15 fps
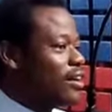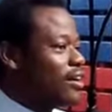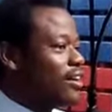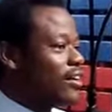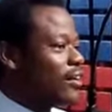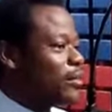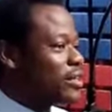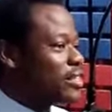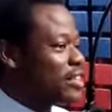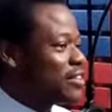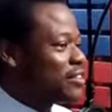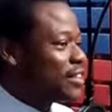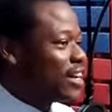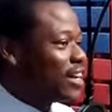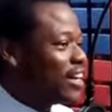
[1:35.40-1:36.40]
or
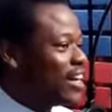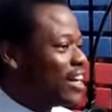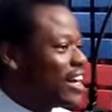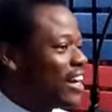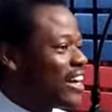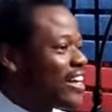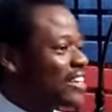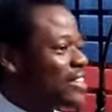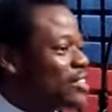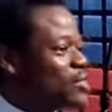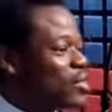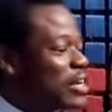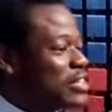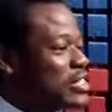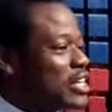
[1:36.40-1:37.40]
whatever, to
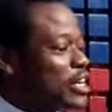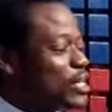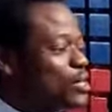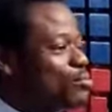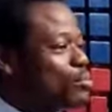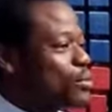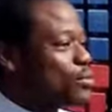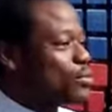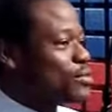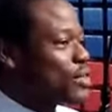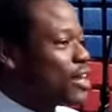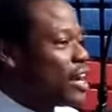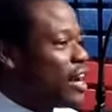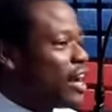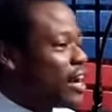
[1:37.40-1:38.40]
actually expose
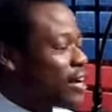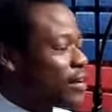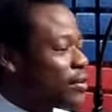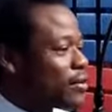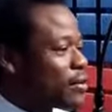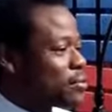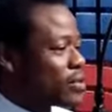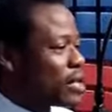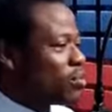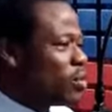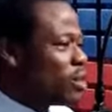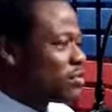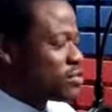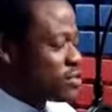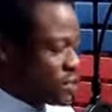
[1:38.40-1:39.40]
corruption. And one
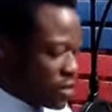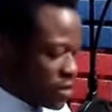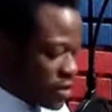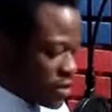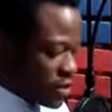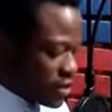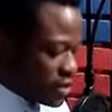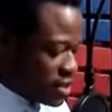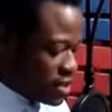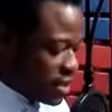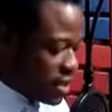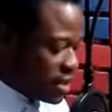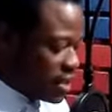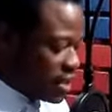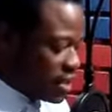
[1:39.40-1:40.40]
of such is
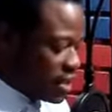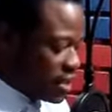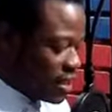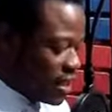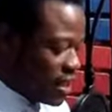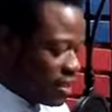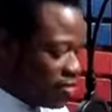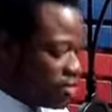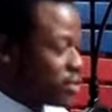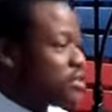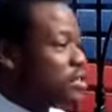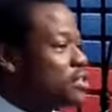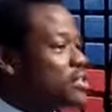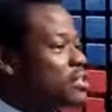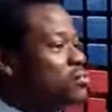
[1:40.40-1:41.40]
the
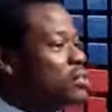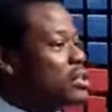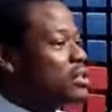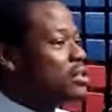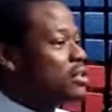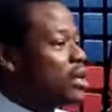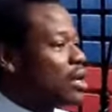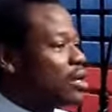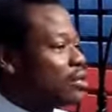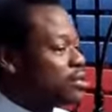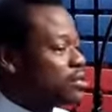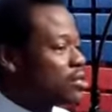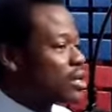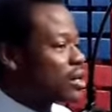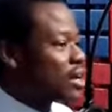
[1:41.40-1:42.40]
$43 million
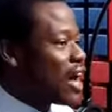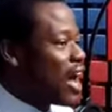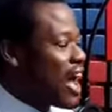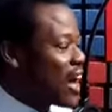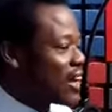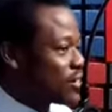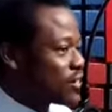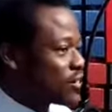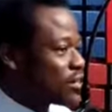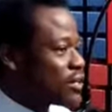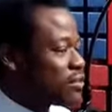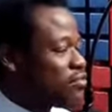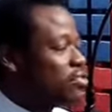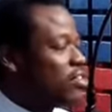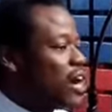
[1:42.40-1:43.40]
cash
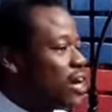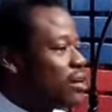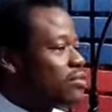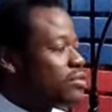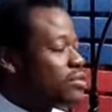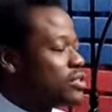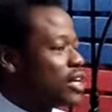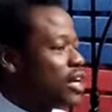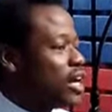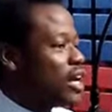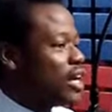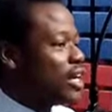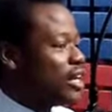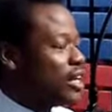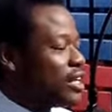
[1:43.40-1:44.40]
found
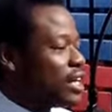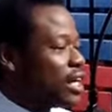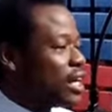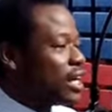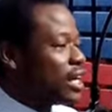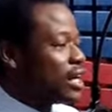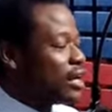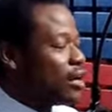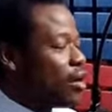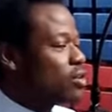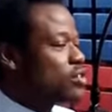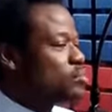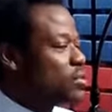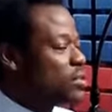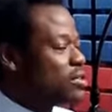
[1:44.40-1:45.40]
in
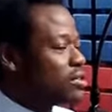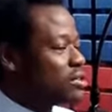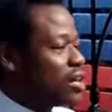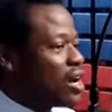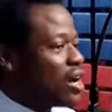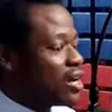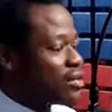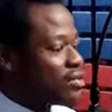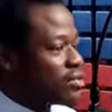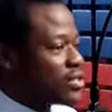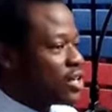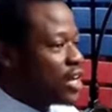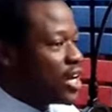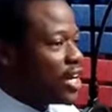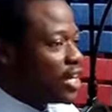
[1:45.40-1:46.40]
Osborne Towers
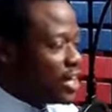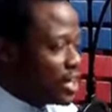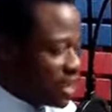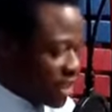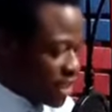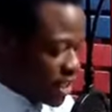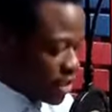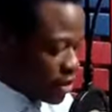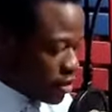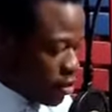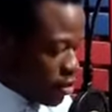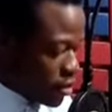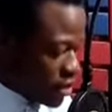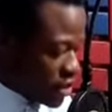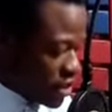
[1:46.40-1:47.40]
in
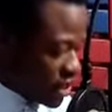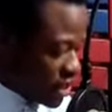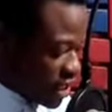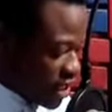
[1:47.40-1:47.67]
Ikoyi,